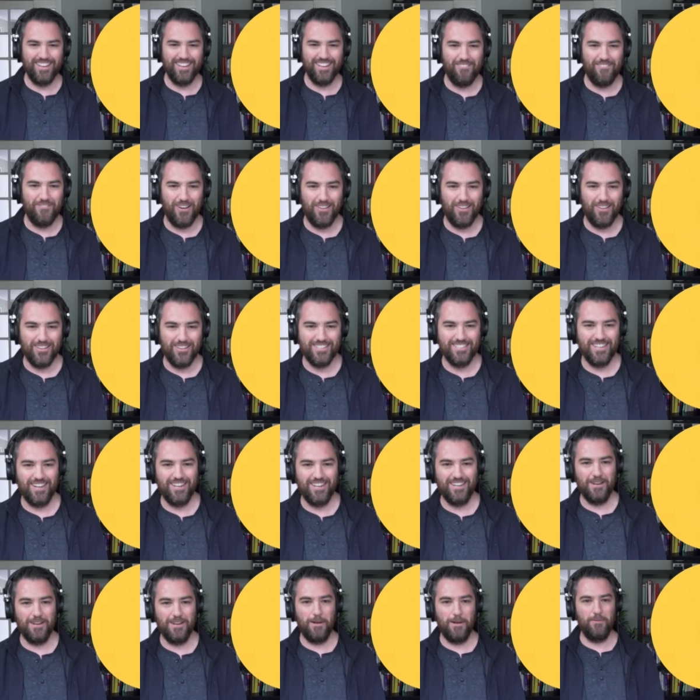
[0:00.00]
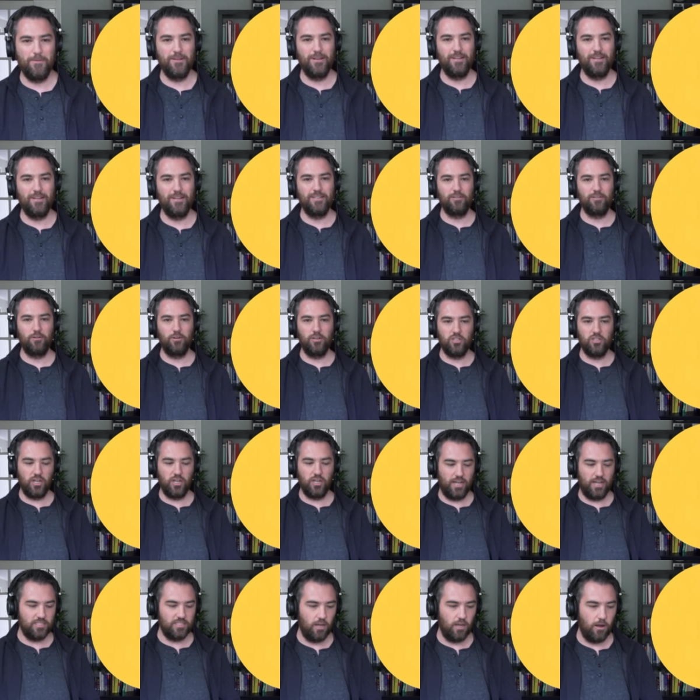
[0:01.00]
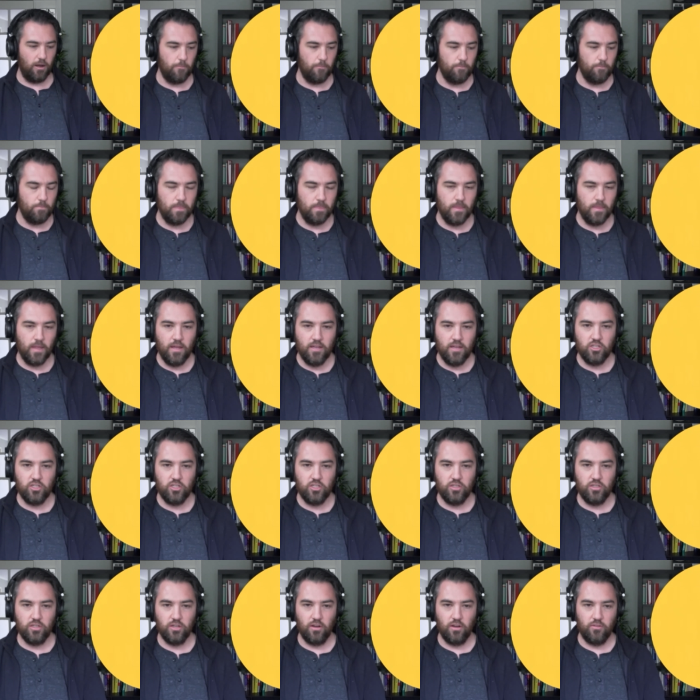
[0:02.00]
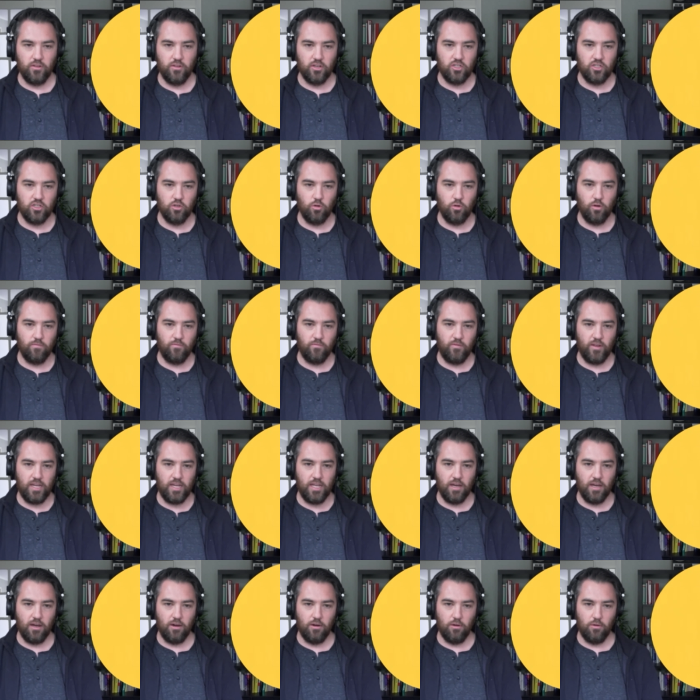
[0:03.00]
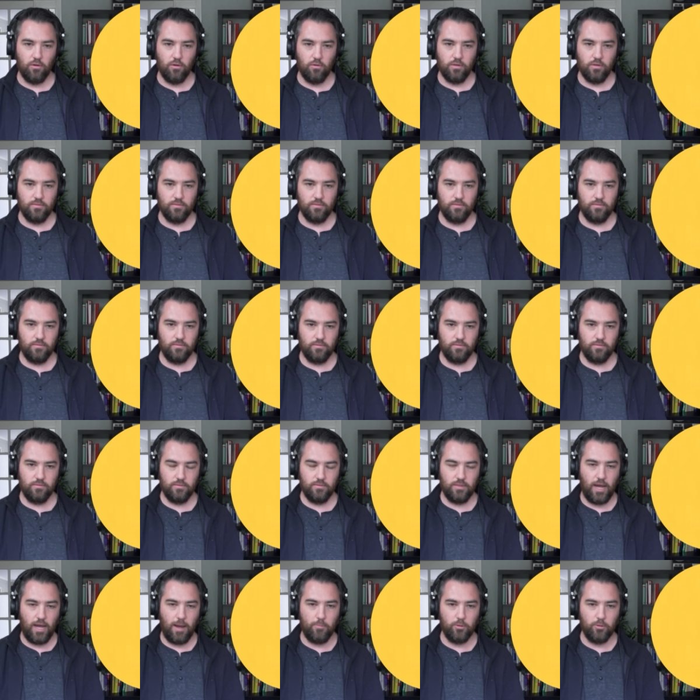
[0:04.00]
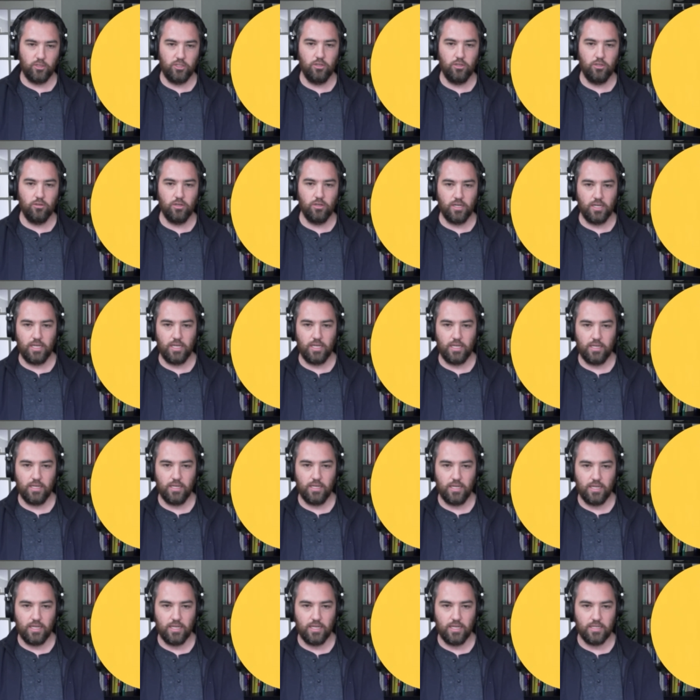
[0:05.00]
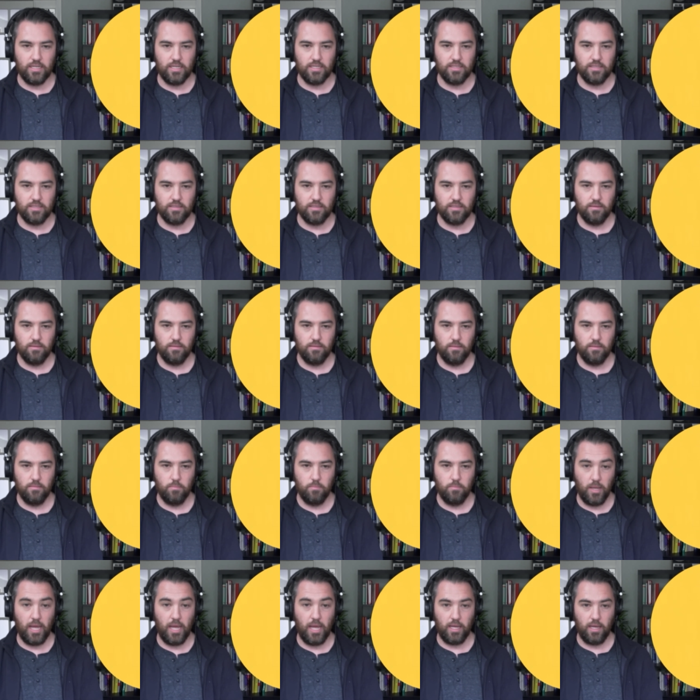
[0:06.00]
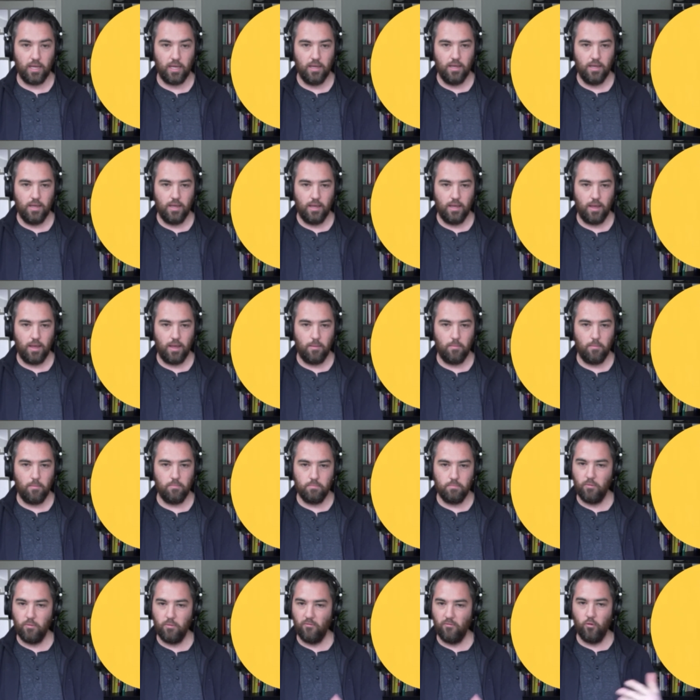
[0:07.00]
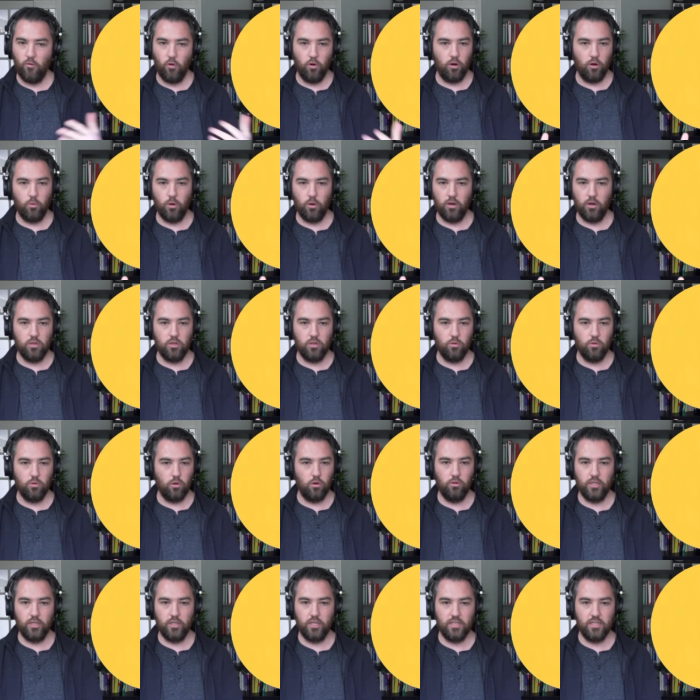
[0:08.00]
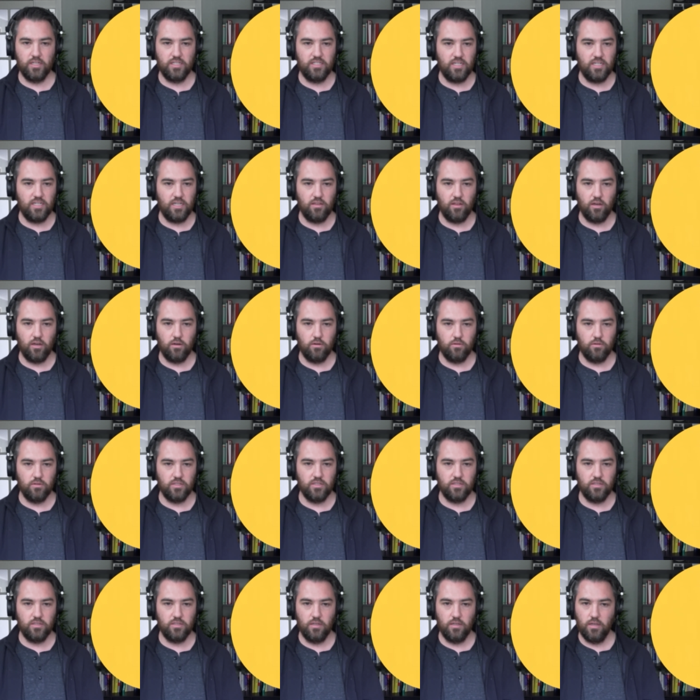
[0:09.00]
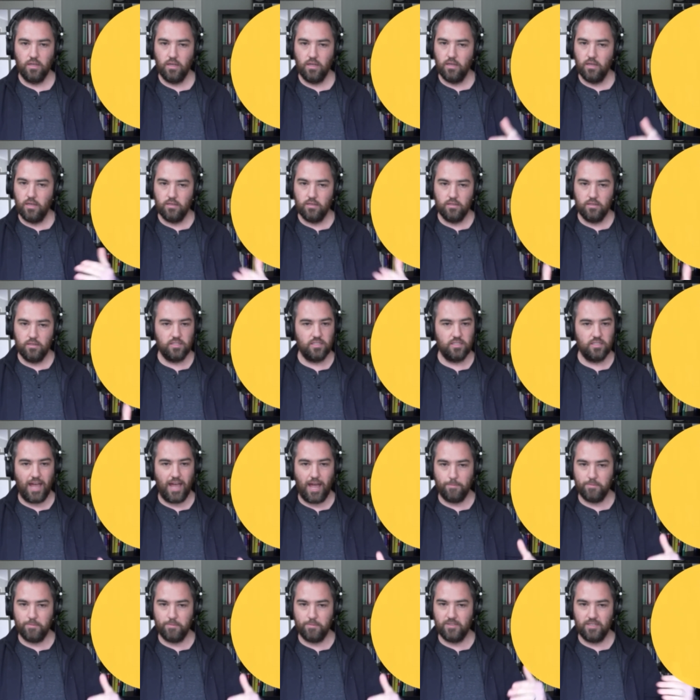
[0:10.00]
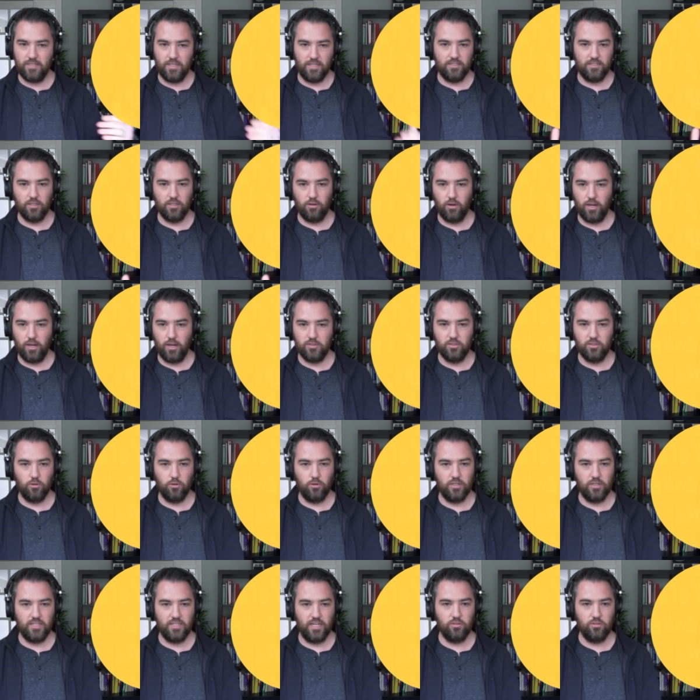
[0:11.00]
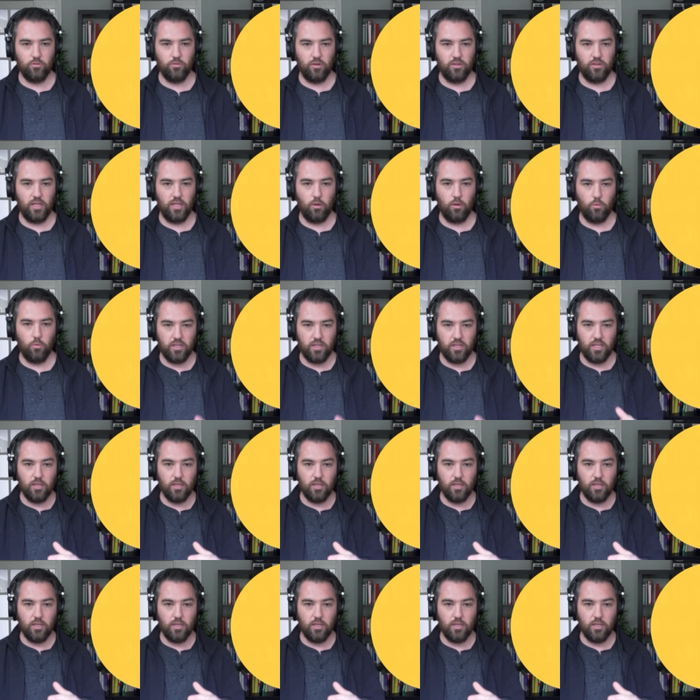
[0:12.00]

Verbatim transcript: I found this on on, on a screenshot. So the, the short video opportunity is big. And before, where you were only going to see those snaps, Instagram stories, that sort of thing within